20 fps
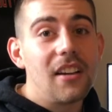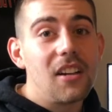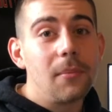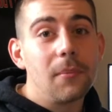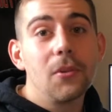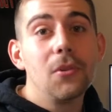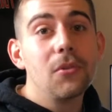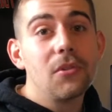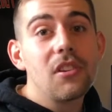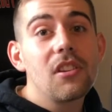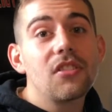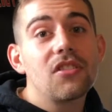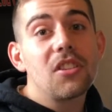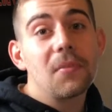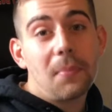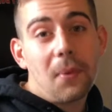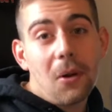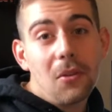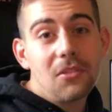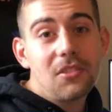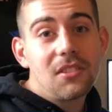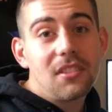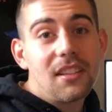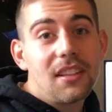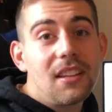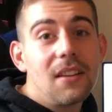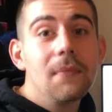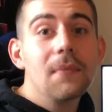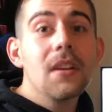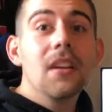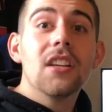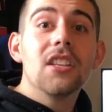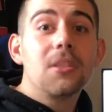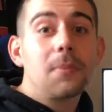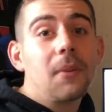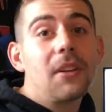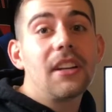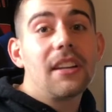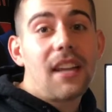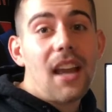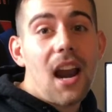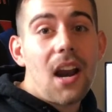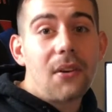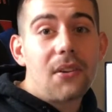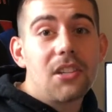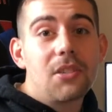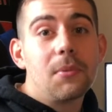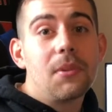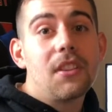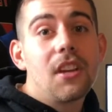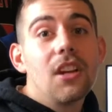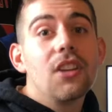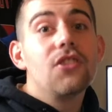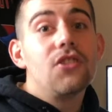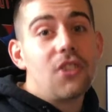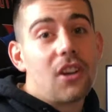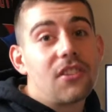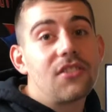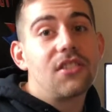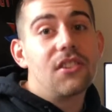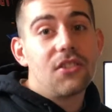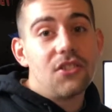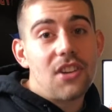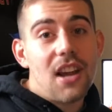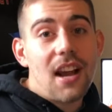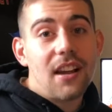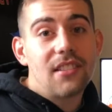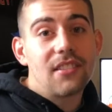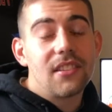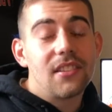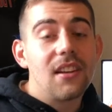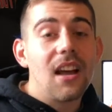who's supposedly splitting carries with Justin Jackson.